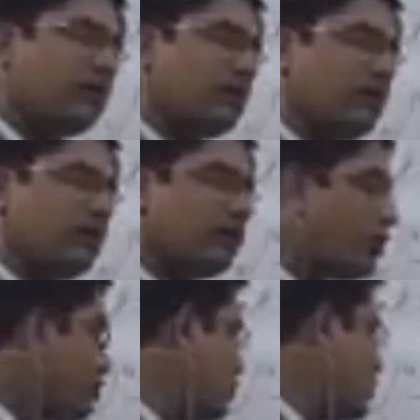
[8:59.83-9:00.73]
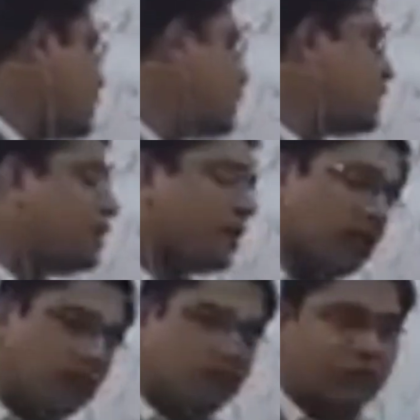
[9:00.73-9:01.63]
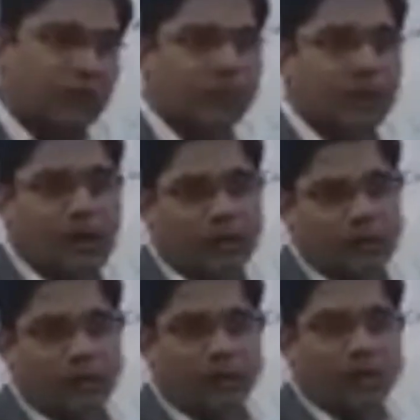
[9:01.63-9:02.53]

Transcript: the basic structure, they can reinstate back